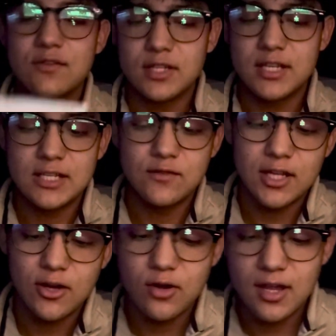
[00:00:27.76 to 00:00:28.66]
for today's
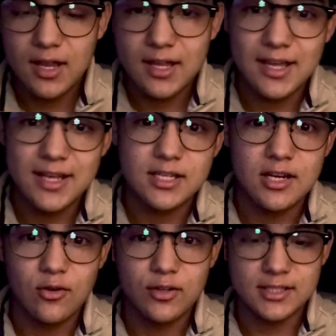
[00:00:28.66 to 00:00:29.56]
video. Yes, I
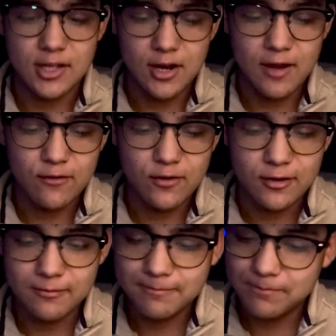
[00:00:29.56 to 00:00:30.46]
know it's a lot of effort.